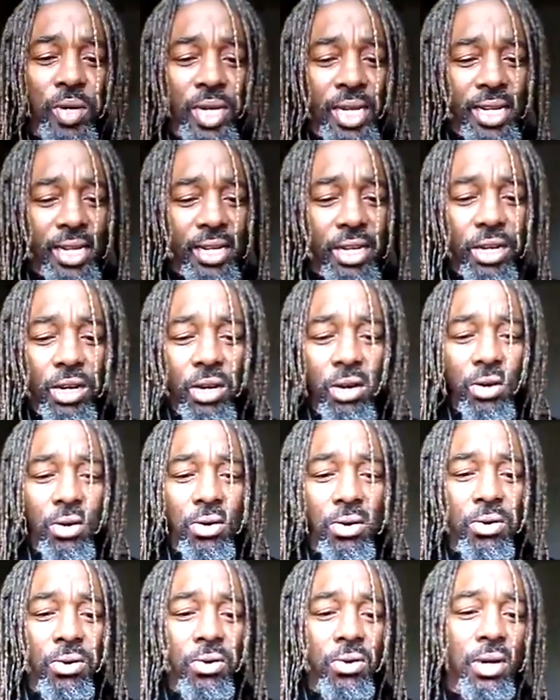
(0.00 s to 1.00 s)

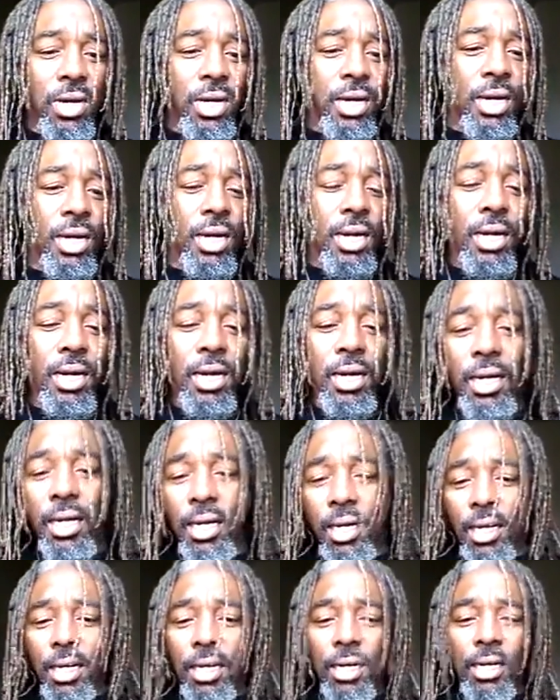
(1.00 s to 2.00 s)
Rico, uh,
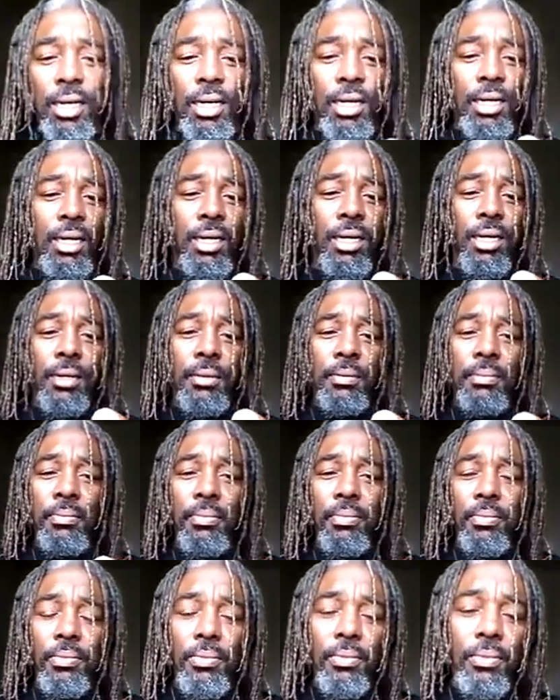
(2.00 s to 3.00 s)
uh, um,
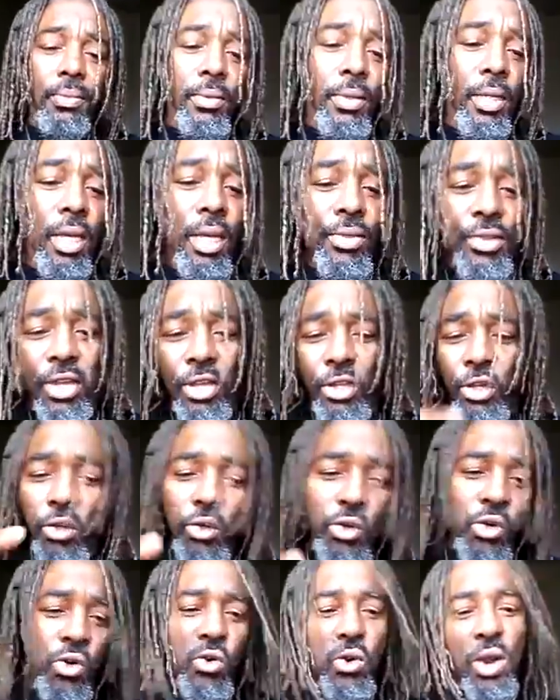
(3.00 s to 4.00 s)
the
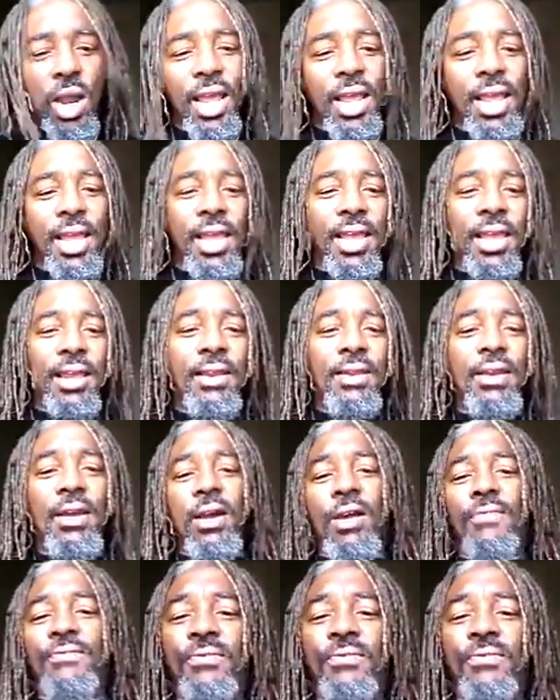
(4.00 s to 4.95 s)
Ukraine,